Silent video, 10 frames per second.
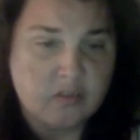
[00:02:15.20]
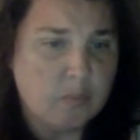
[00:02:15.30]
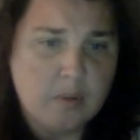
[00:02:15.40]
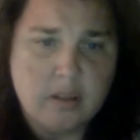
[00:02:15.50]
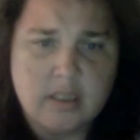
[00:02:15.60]
uh, if
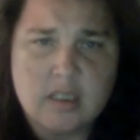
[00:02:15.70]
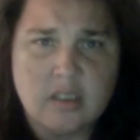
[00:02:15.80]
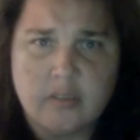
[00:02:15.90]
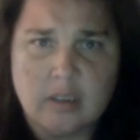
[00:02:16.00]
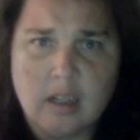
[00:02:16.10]
you buy this
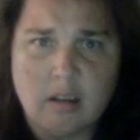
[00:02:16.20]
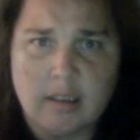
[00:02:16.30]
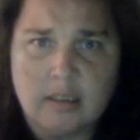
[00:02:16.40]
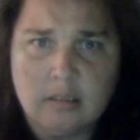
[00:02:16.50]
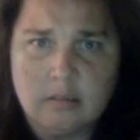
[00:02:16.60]
stuff
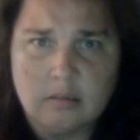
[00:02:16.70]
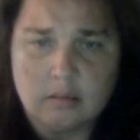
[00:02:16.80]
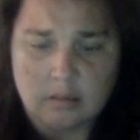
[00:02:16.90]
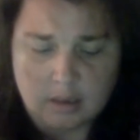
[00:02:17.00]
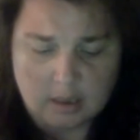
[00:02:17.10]
online,
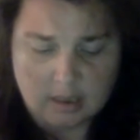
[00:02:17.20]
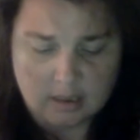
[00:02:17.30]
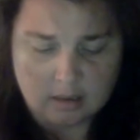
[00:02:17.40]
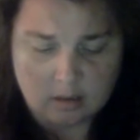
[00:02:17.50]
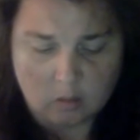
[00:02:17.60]
it
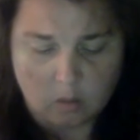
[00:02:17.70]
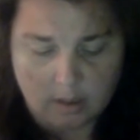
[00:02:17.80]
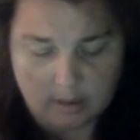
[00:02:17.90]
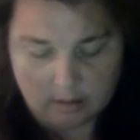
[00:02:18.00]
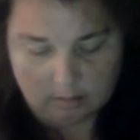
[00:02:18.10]
is
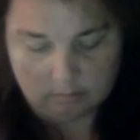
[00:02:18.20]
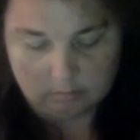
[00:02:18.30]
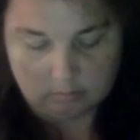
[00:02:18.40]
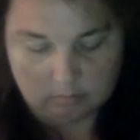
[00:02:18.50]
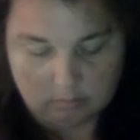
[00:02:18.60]
quite
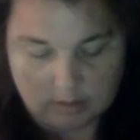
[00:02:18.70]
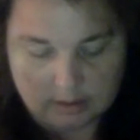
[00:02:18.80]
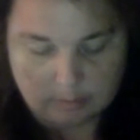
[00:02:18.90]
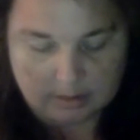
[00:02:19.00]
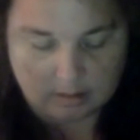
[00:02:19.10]

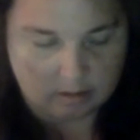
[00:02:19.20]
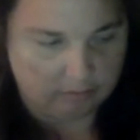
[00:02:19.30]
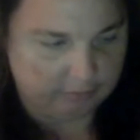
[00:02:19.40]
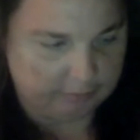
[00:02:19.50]
expensive.